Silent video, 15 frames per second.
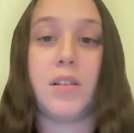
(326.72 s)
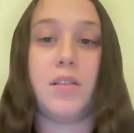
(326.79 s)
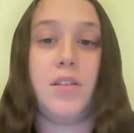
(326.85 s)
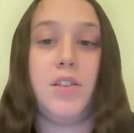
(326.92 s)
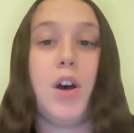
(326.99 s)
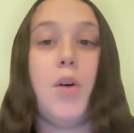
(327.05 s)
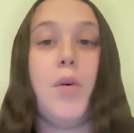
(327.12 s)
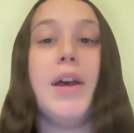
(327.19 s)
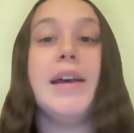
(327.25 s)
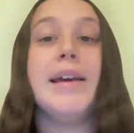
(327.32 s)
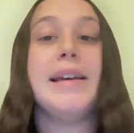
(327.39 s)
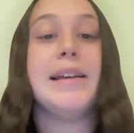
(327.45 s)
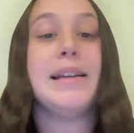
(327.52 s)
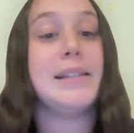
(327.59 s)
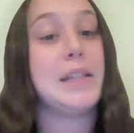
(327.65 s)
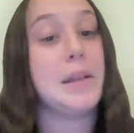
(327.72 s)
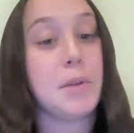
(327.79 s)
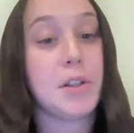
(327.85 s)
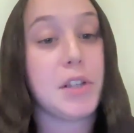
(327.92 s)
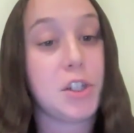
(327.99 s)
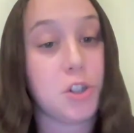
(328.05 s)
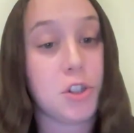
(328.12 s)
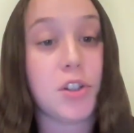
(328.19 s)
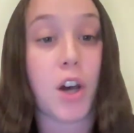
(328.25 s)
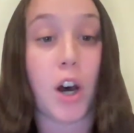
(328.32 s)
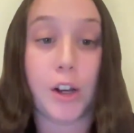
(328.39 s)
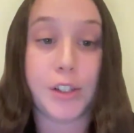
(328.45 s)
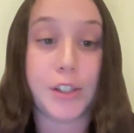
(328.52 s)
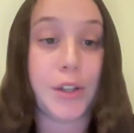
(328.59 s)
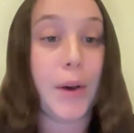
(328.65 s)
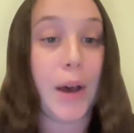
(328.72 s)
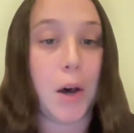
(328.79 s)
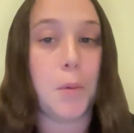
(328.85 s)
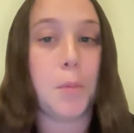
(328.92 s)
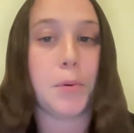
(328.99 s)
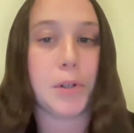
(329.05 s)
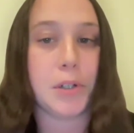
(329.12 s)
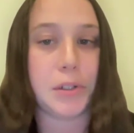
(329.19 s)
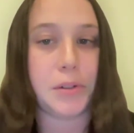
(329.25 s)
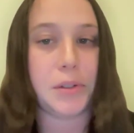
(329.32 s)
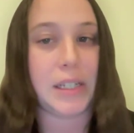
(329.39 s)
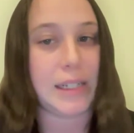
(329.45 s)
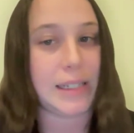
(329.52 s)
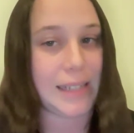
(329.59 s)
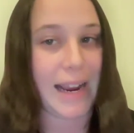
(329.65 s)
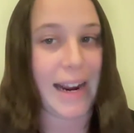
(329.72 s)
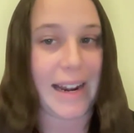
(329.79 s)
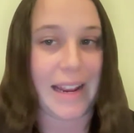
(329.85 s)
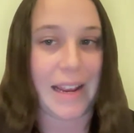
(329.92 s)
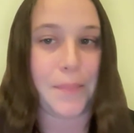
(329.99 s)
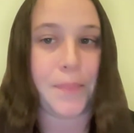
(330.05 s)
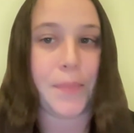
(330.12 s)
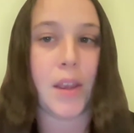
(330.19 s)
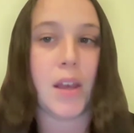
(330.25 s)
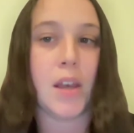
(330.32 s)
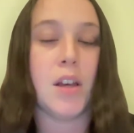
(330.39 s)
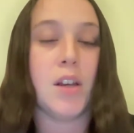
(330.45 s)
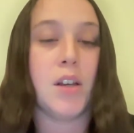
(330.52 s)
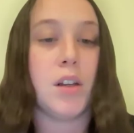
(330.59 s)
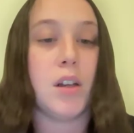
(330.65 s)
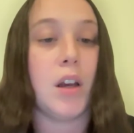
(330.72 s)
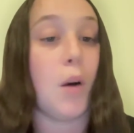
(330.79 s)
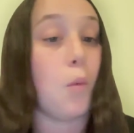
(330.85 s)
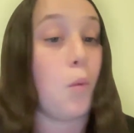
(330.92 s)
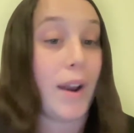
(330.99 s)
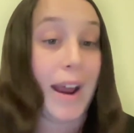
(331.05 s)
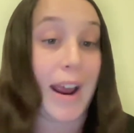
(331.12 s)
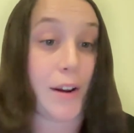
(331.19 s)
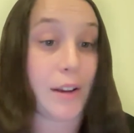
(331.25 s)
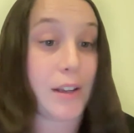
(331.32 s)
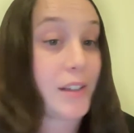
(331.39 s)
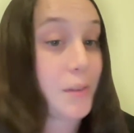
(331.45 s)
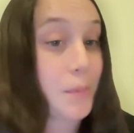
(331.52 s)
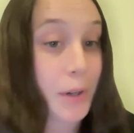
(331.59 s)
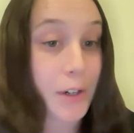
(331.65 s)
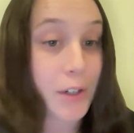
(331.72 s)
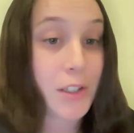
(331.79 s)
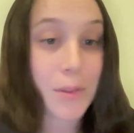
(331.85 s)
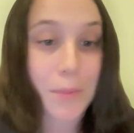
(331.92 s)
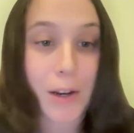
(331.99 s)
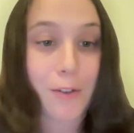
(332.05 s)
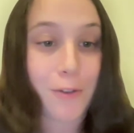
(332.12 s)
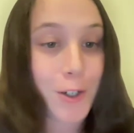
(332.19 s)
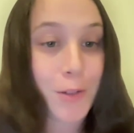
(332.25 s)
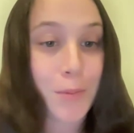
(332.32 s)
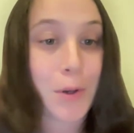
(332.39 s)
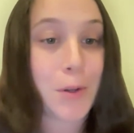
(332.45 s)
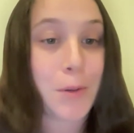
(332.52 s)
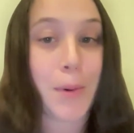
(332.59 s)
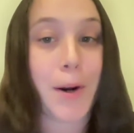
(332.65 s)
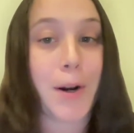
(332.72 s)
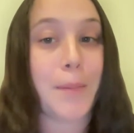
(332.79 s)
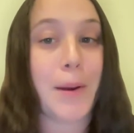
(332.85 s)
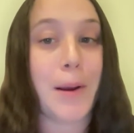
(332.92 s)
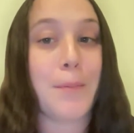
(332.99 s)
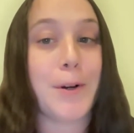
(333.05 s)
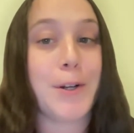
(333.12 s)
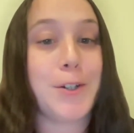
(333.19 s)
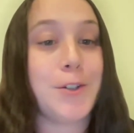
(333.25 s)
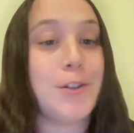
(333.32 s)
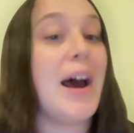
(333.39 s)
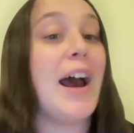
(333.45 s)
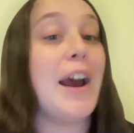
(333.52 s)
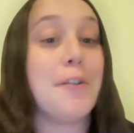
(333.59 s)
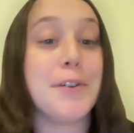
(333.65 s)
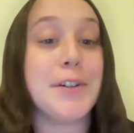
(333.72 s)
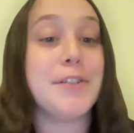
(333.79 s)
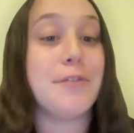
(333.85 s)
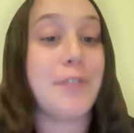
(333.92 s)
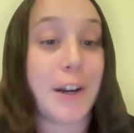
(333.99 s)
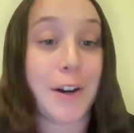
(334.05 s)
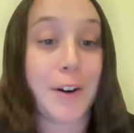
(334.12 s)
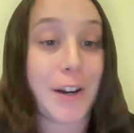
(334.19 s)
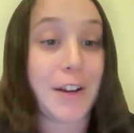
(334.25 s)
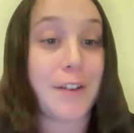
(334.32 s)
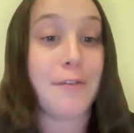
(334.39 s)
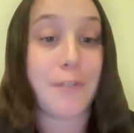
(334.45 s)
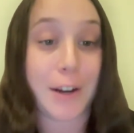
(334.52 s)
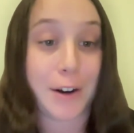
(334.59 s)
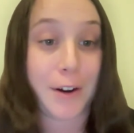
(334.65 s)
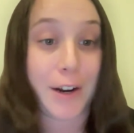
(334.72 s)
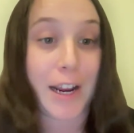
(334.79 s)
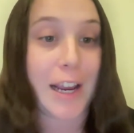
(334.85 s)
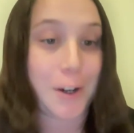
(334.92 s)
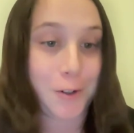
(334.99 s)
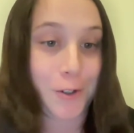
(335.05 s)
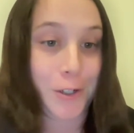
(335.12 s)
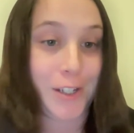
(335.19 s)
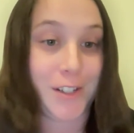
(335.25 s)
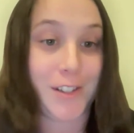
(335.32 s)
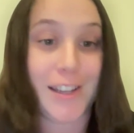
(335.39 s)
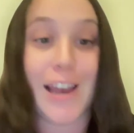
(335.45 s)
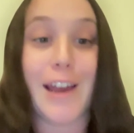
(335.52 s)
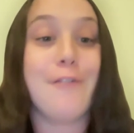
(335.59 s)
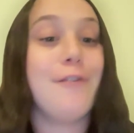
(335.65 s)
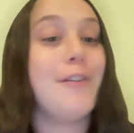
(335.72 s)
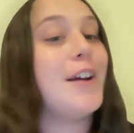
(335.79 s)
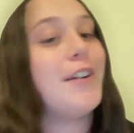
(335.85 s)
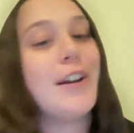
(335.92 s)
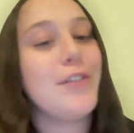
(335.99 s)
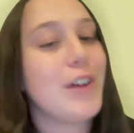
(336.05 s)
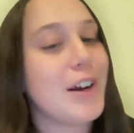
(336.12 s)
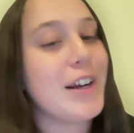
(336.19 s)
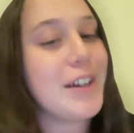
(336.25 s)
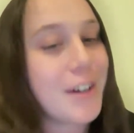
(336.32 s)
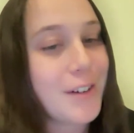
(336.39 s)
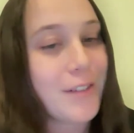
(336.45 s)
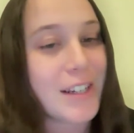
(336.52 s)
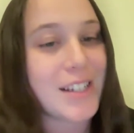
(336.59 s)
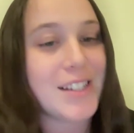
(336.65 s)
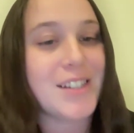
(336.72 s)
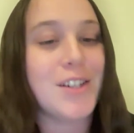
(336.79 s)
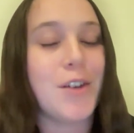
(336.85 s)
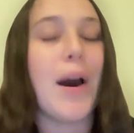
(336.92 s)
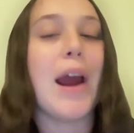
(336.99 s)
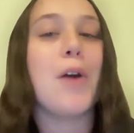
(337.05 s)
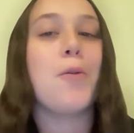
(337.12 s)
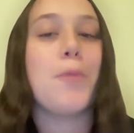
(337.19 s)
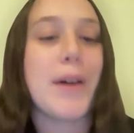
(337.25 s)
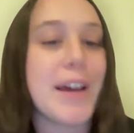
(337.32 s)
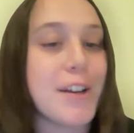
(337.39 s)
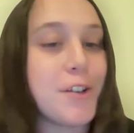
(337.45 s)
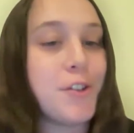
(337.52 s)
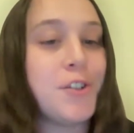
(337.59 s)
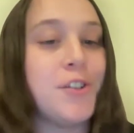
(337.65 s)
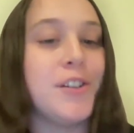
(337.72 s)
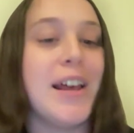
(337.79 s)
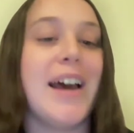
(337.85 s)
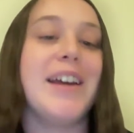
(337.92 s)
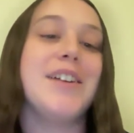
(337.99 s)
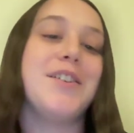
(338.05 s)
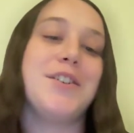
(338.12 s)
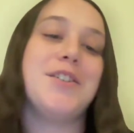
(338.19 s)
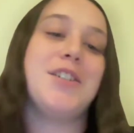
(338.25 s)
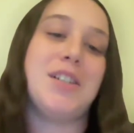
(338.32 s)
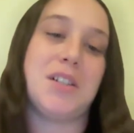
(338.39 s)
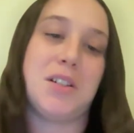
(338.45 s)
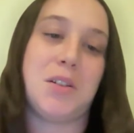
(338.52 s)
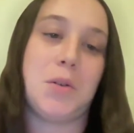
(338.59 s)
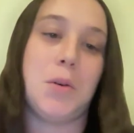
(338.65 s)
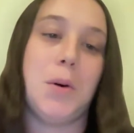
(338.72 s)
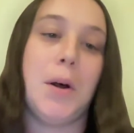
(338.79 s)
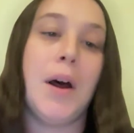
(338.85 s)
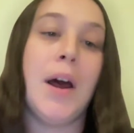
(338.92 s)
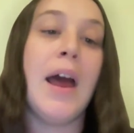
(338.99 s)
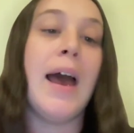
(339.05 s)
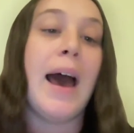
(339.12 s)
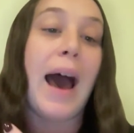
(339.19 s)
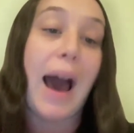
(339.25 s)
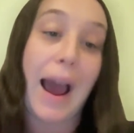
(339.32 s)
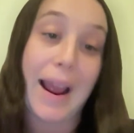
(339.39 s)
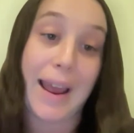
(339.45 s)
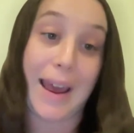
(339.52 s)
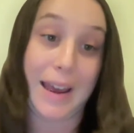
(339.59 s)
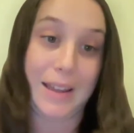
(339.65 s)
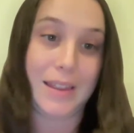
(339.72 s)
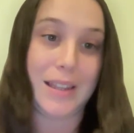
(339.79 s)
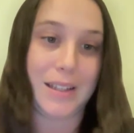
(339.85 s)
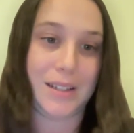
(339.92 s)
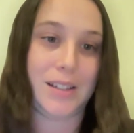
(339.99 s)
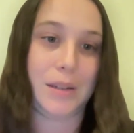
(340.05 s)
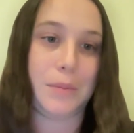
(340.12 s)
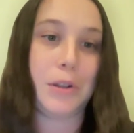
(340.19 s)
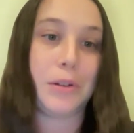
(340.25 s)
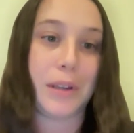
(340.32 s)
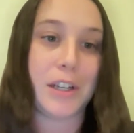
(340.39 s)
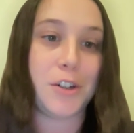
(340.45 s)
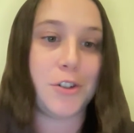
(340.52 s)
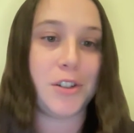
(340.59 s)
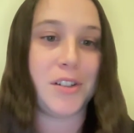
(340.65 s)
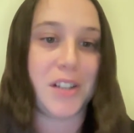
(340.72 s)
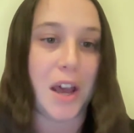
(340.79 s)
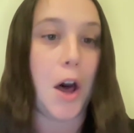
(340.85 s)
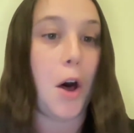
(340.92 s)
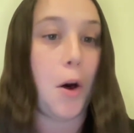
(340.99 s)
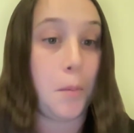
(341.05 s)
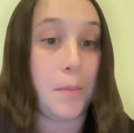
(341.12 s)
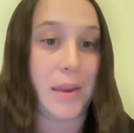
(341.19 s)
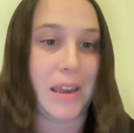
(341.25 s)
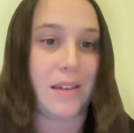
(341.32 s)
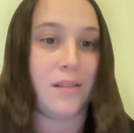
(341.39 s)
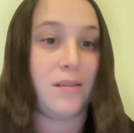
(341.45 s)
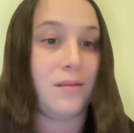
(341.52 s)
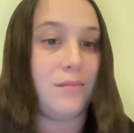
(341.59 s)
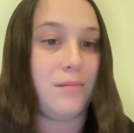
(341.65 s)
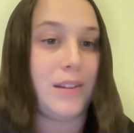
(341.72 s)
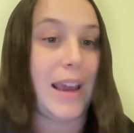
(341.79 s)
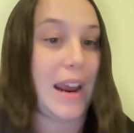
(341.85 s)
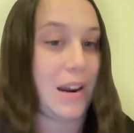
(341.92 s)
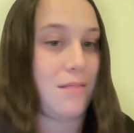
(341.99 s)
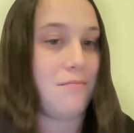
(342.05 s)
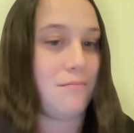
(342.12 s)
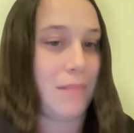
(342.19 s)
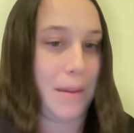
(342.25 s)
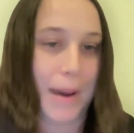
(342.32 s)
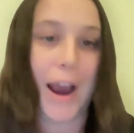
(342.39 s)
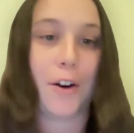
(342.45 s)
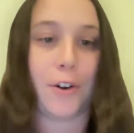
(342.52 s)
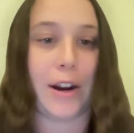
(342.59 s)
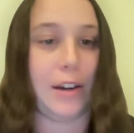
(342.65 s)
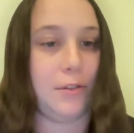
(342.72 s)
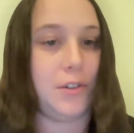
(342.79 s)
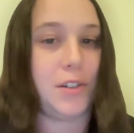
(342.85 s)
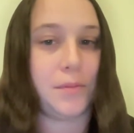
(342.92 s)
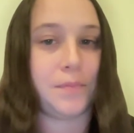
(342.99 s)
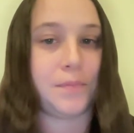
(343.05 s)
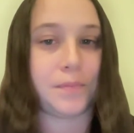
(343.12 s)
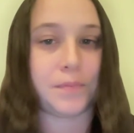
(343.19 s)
So, simulations also help reduce anxiety. When I experienced my first postpartum hemorrhage, I was very, very anxious and very, very nervous. So I wish that in nursing school, I had the simulation to help me gain my background.